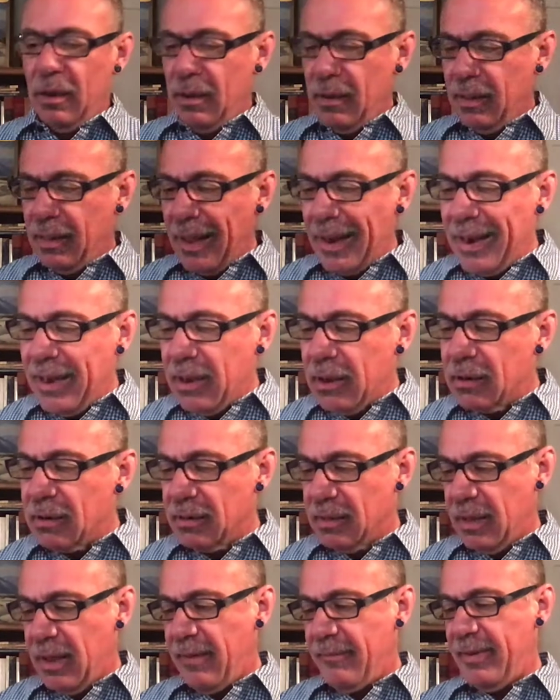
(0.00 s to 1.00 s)
Like in
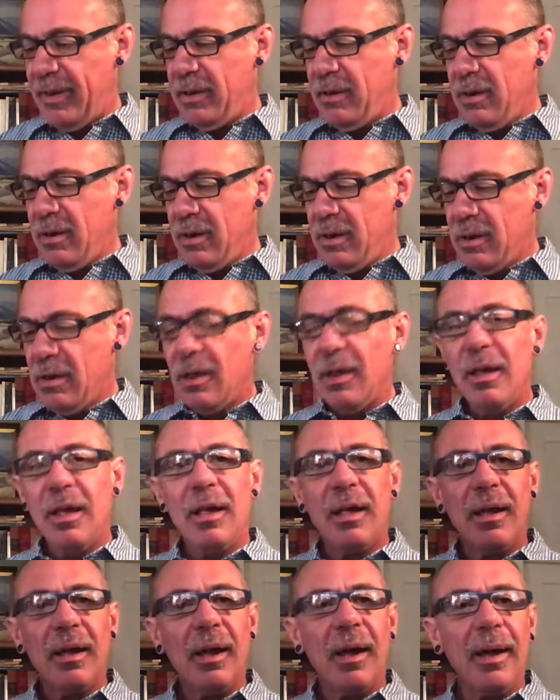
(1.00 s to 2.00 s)
11,
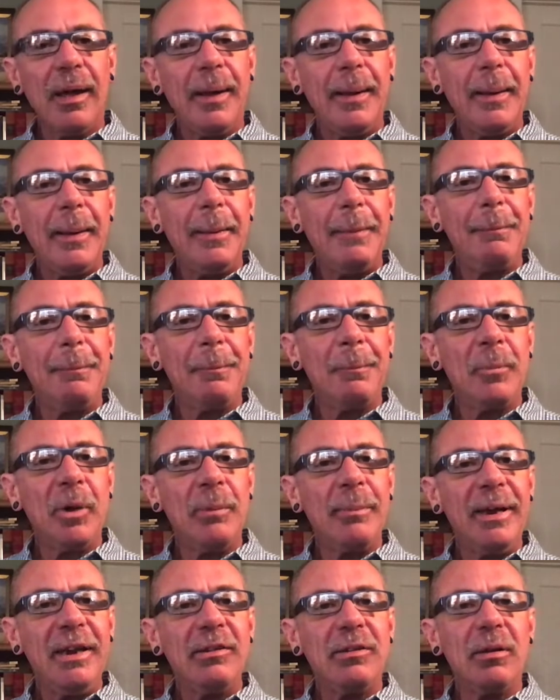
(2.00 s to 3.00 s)
we're
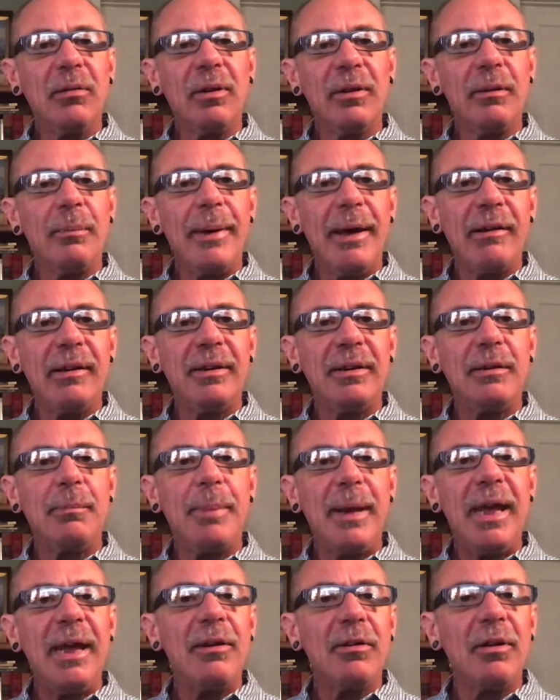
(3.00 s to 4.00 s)
being told about a
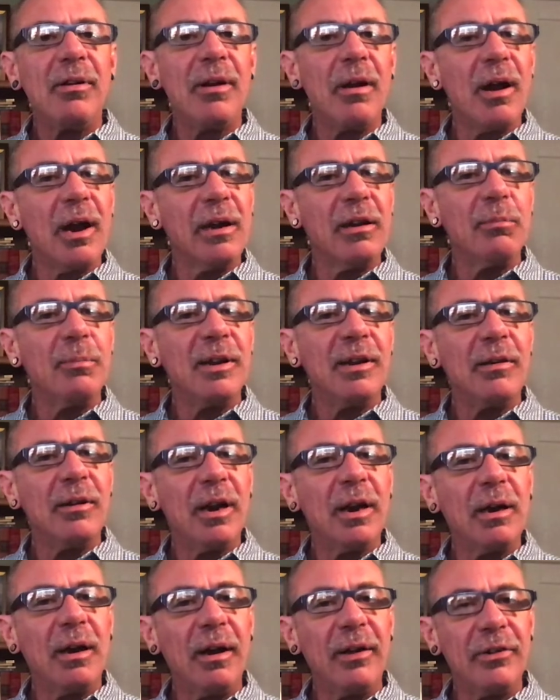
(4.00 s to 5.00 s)
debate or an argument or a
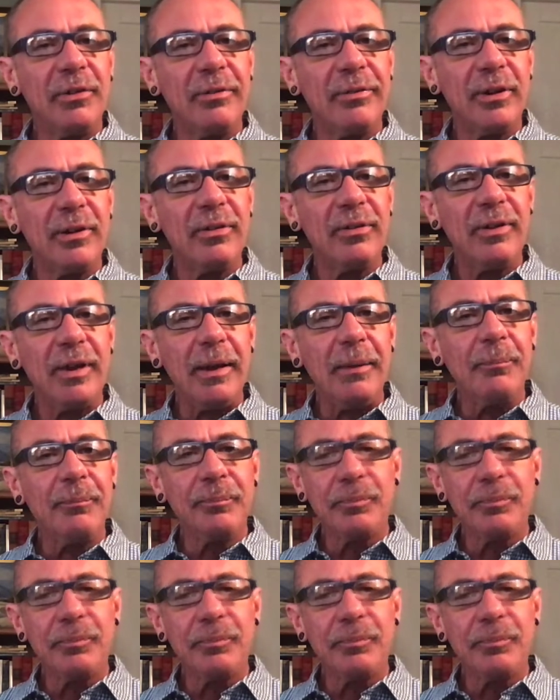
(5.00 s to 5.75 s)
controversy.